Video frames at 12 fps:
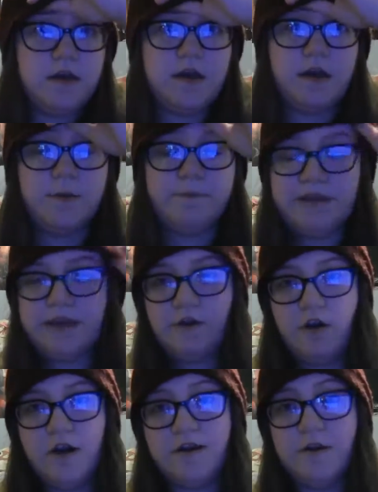But later
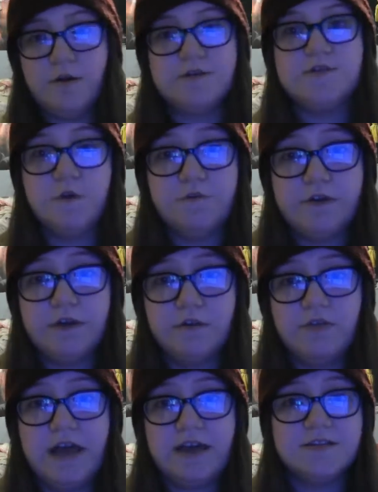on, you know, it's
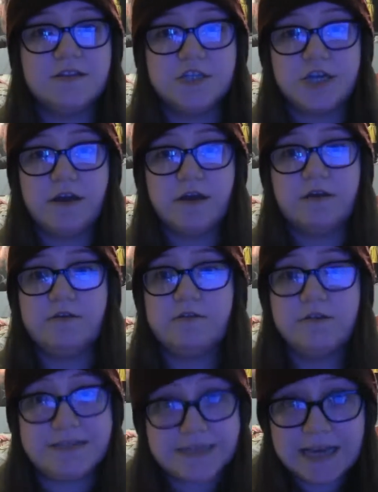revealed that the child
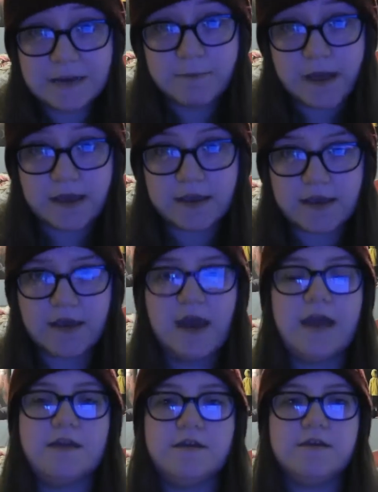did make it,
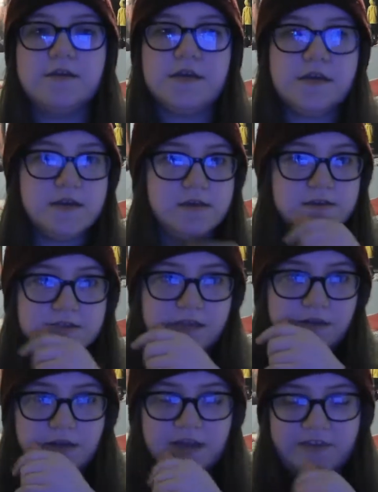and he's
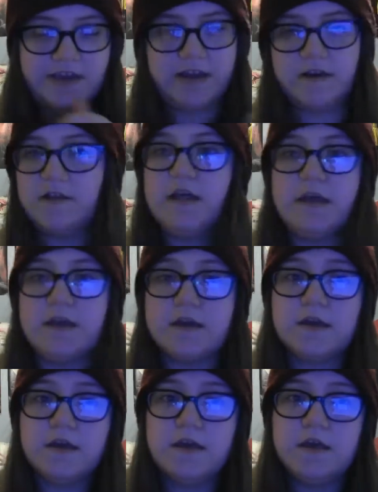living in a clinic.